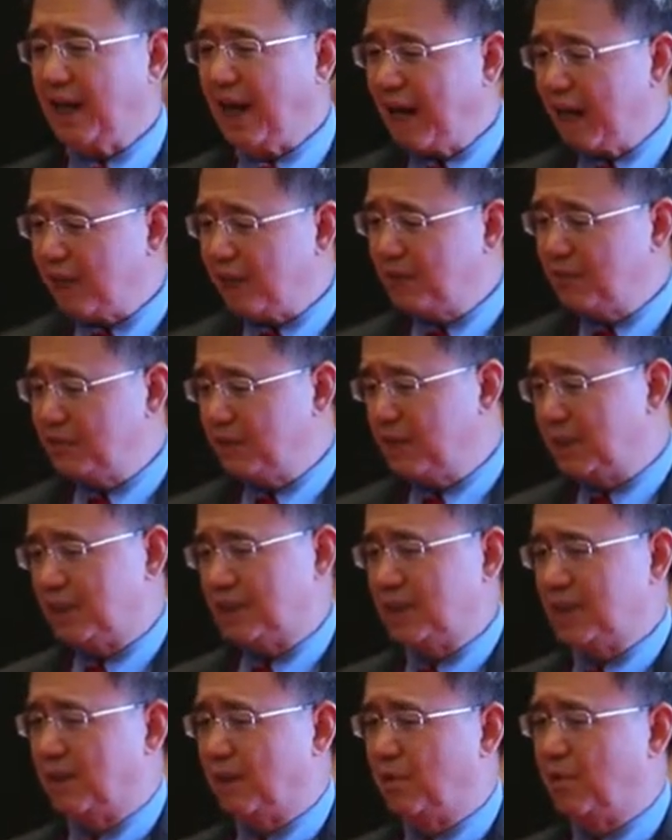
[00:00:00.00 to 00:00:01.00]
In China,
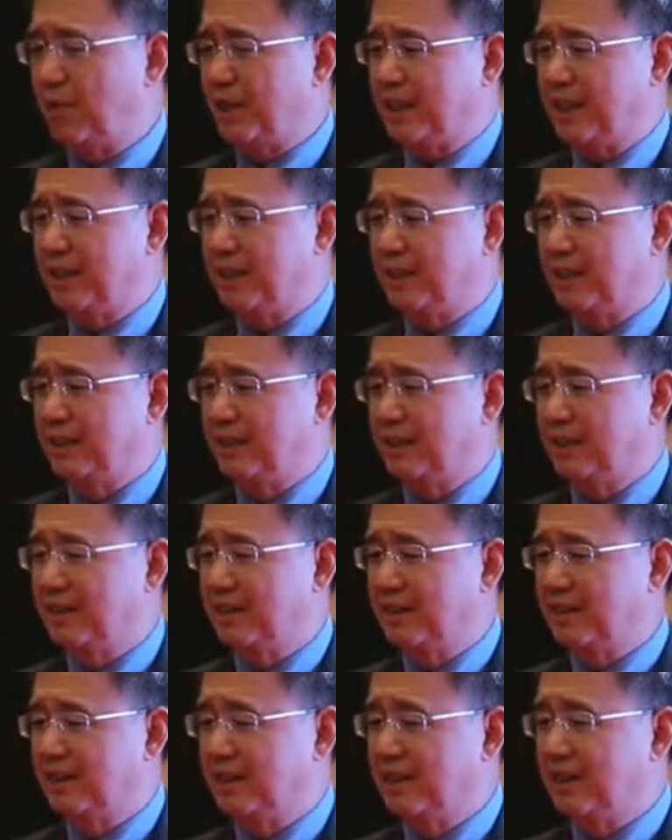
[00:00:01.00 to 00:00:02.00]
the
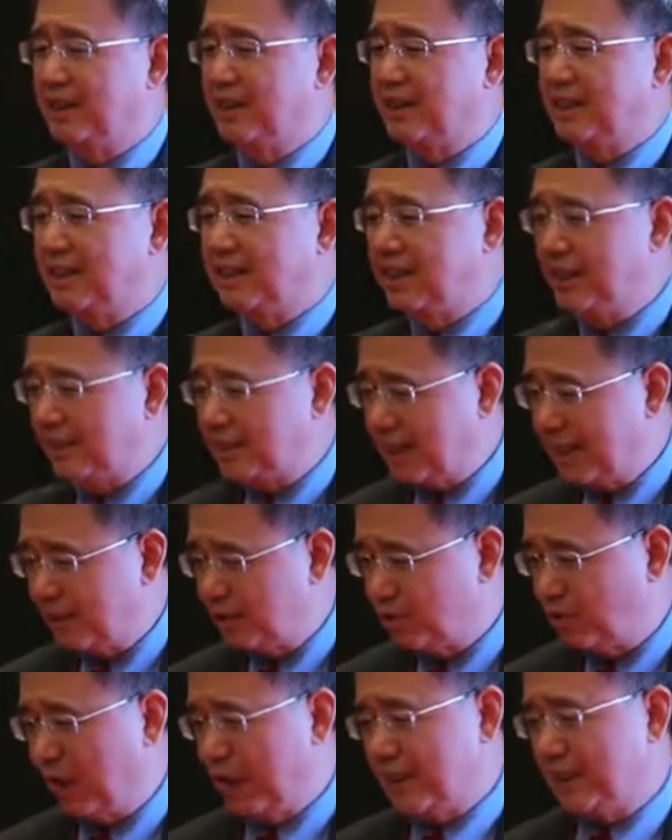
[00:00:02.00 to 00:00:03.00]

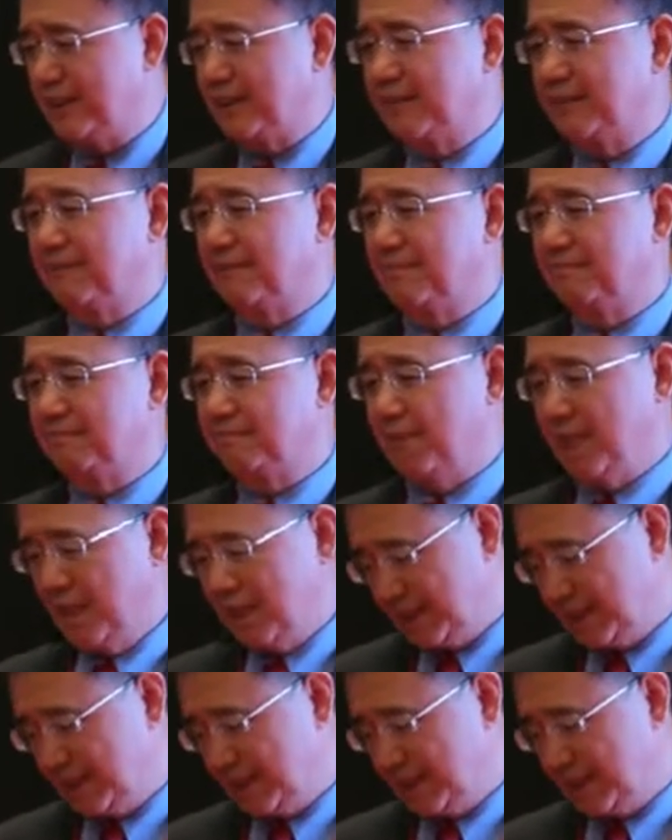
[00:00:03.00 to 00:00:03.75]
companies